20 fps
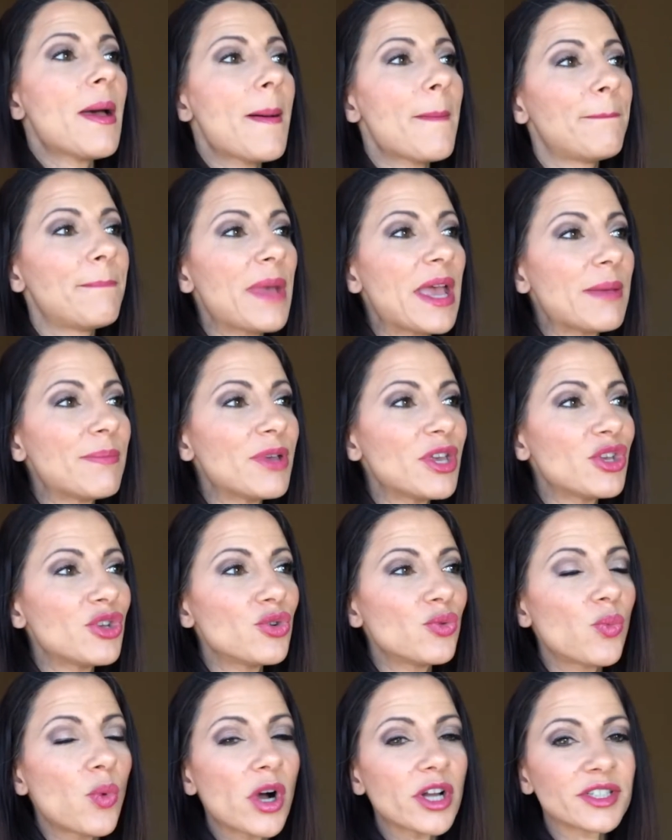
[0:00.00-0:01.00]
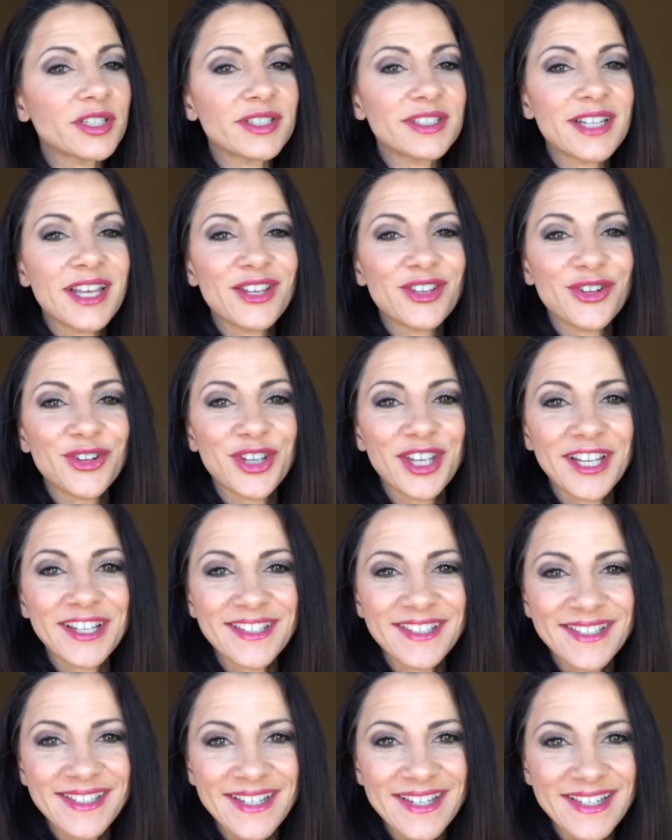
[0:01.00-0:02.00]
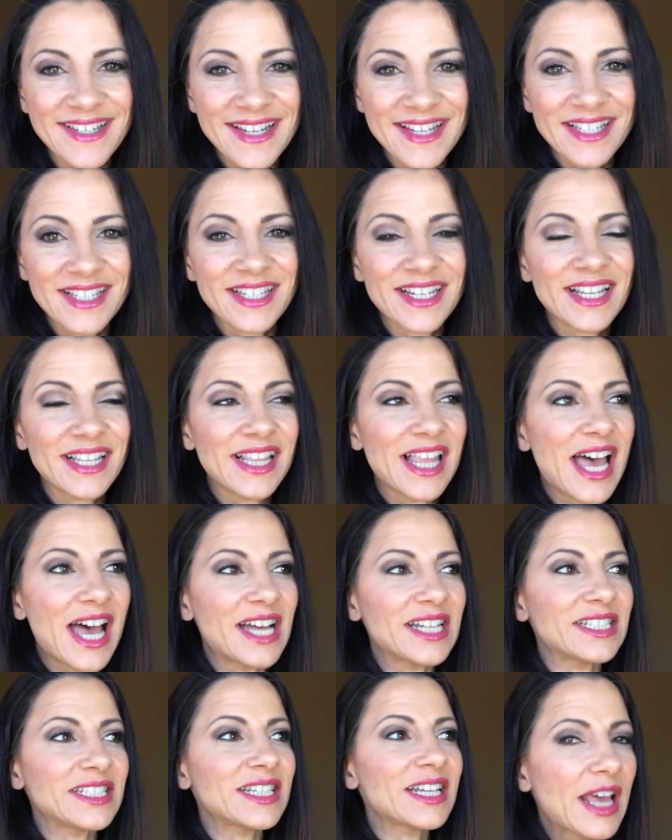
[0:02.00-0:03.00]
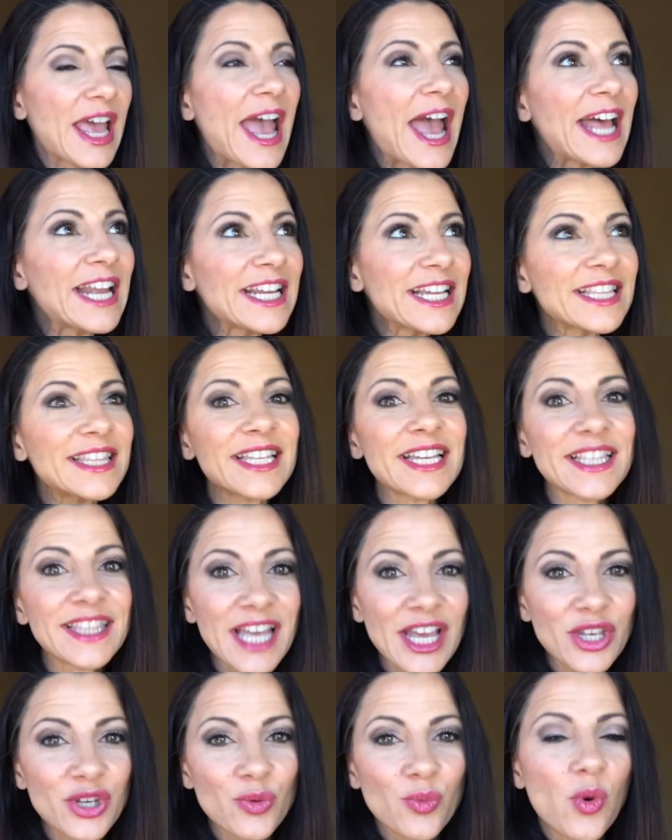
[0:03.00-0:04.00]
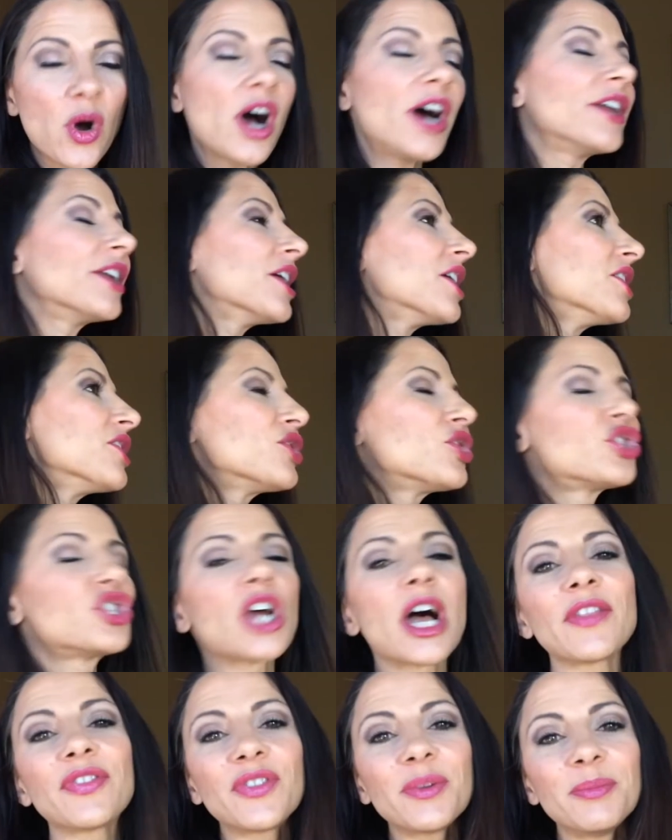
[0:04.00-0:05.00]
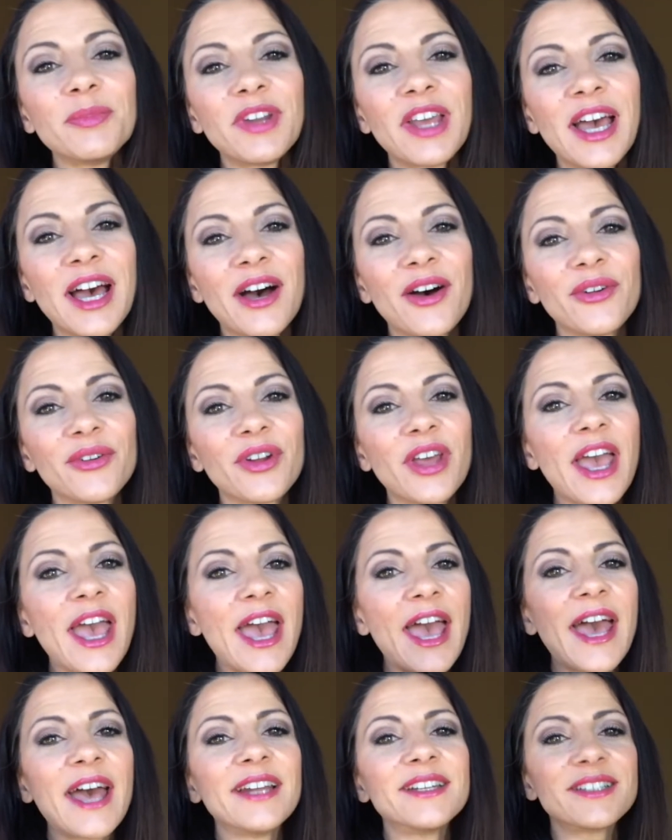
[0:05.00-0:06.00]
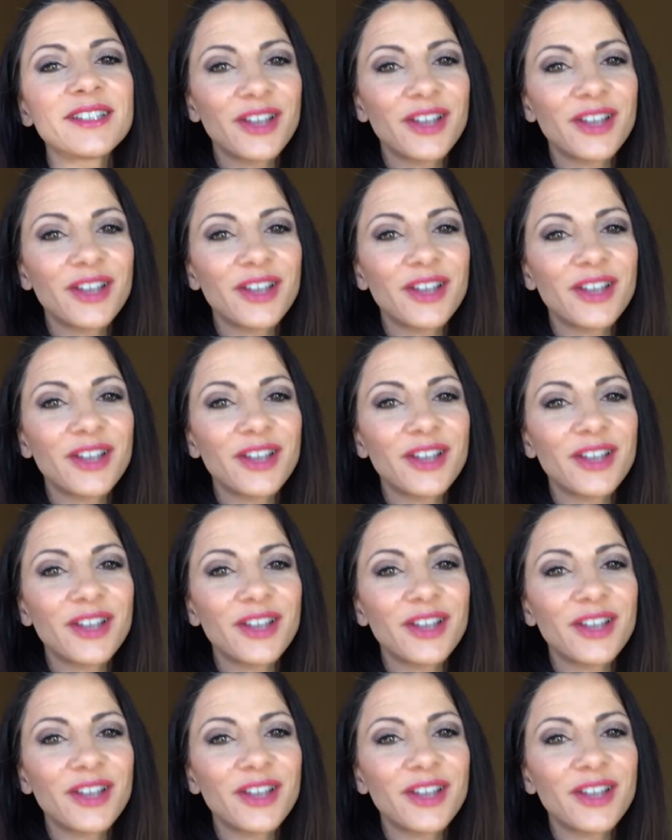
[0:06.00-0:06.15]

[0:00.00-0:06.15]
Maybe you want to take your kids to Disneyland. Anything that you want, jot them down and